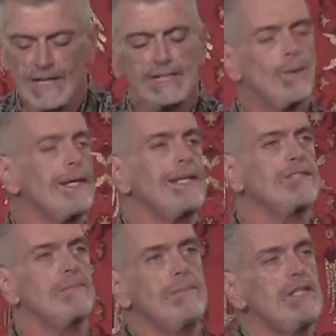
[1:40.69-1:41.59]
So again,
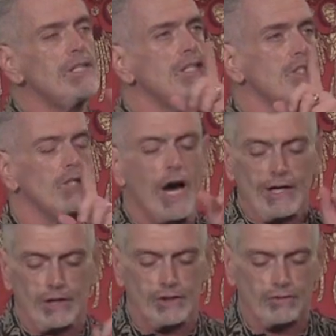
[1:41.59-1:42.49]
dominion is
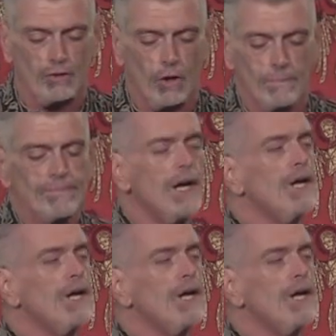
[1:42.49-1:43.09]
not control.